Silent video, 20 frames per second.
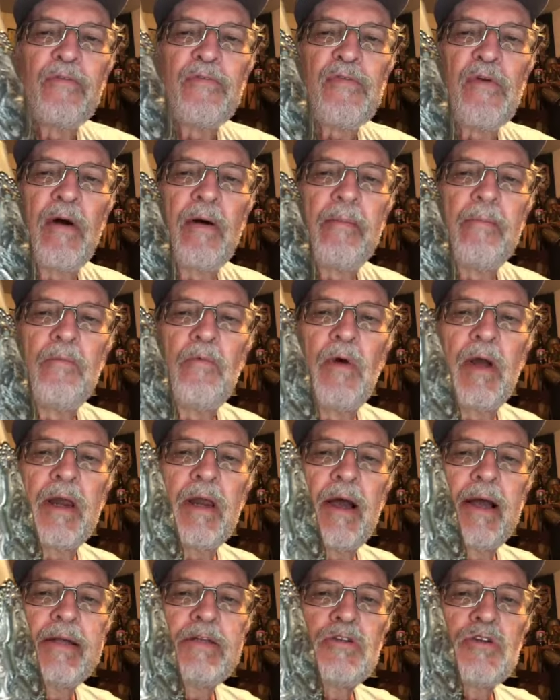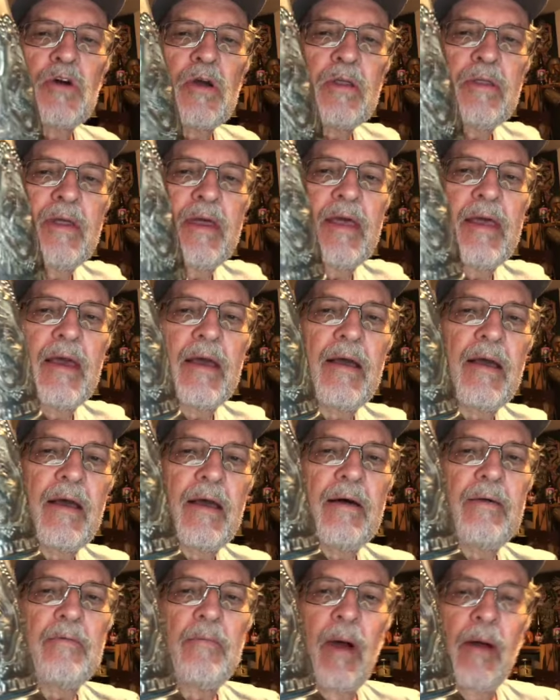from when I took the,
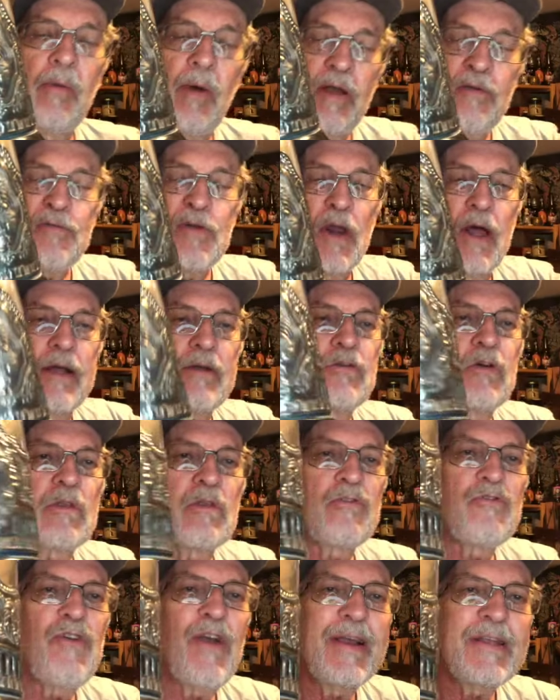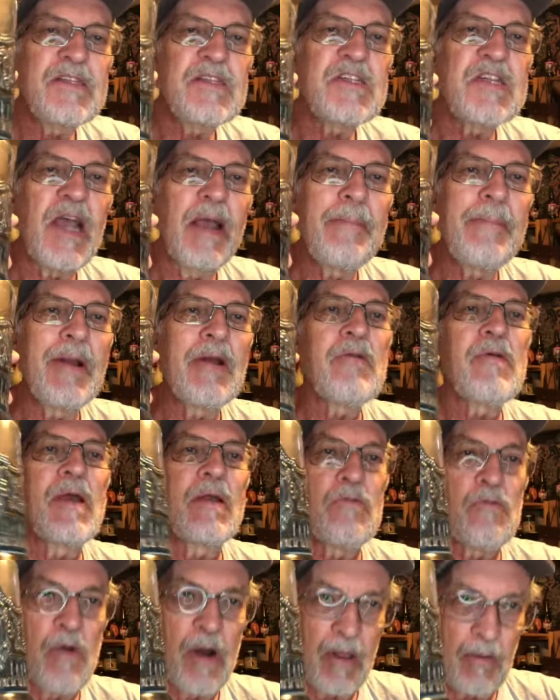my wife and I took the
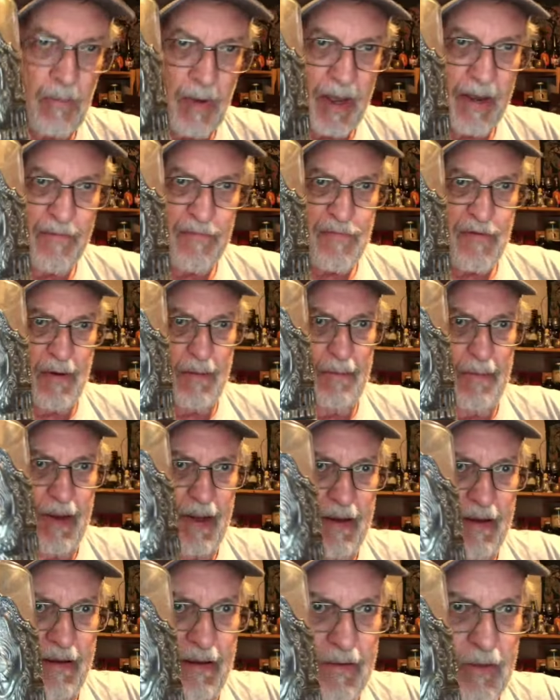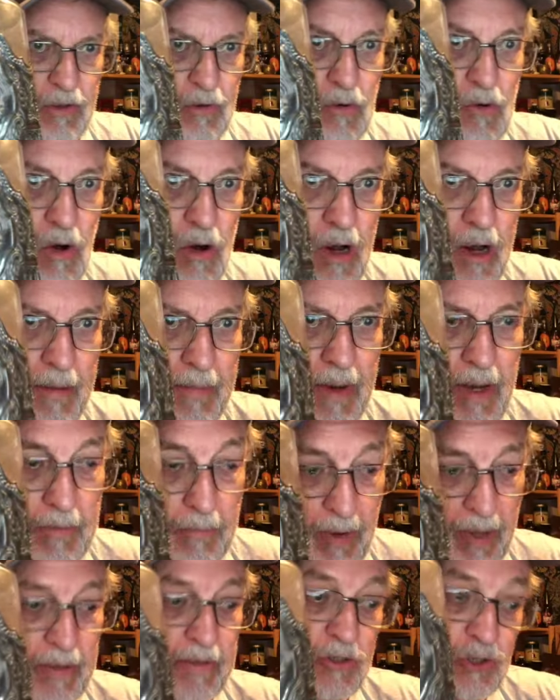Trans-Siberian Railway from
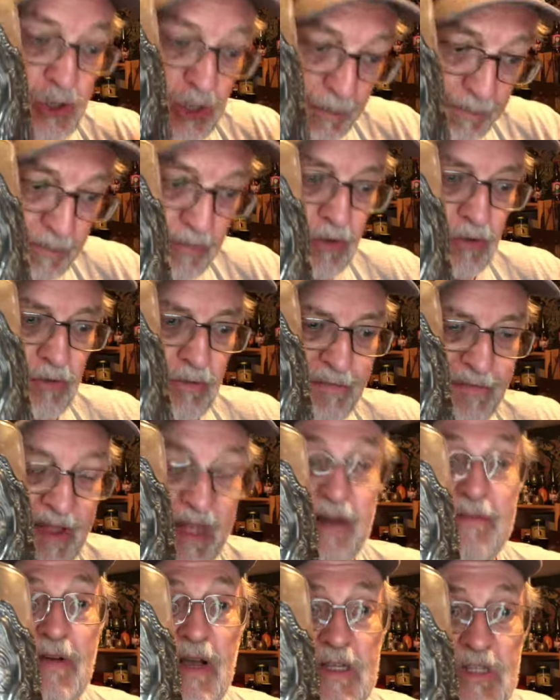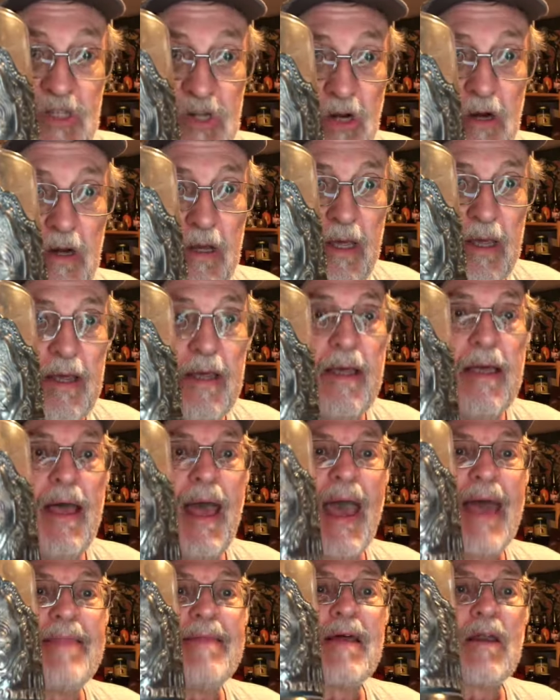Yokohama, the ship to Vladivostok,
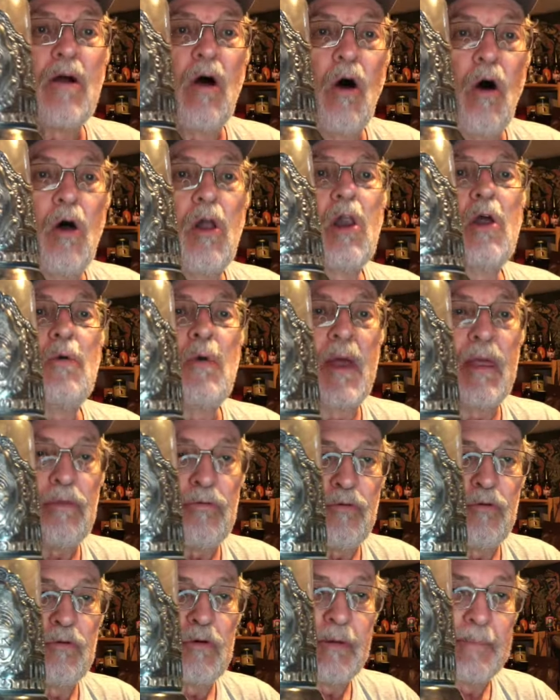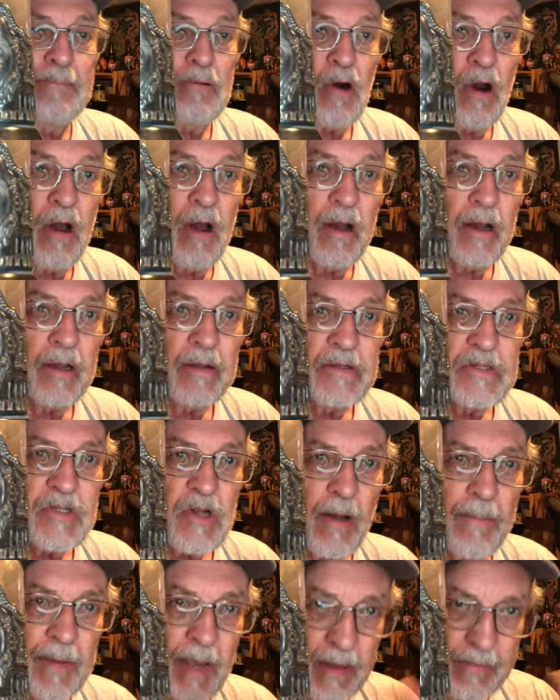and then all the way through to Prague,
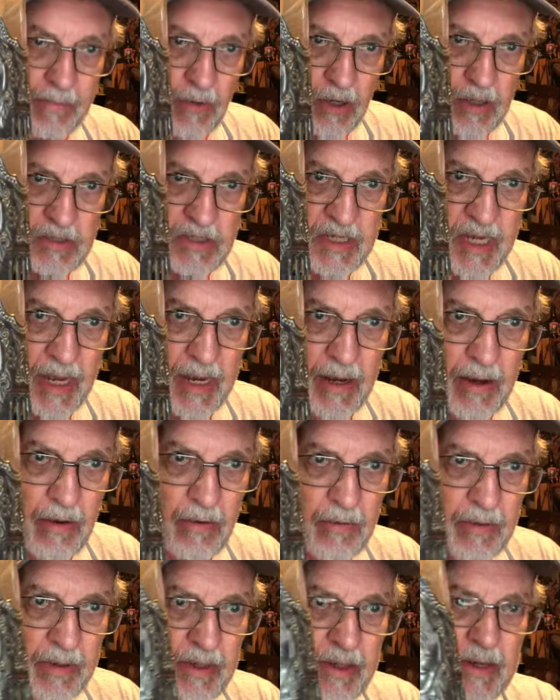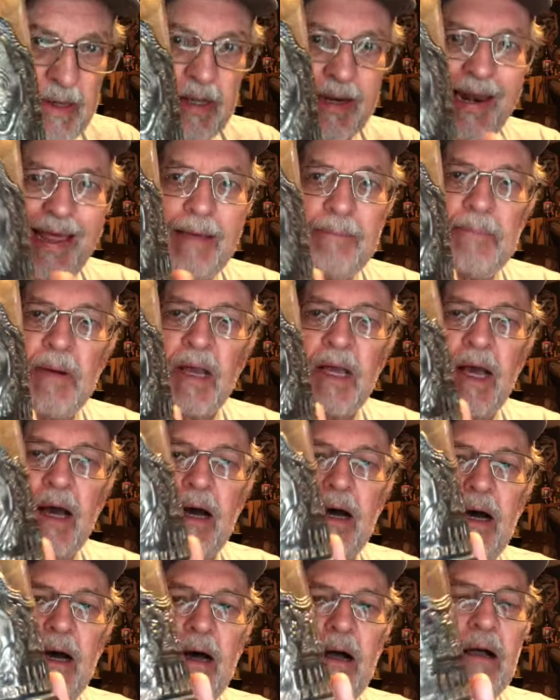stopping in Moscow and Lake
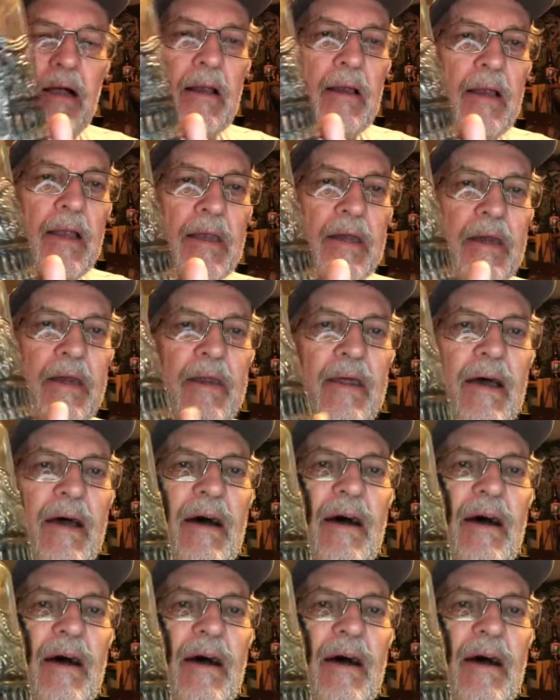Baikal and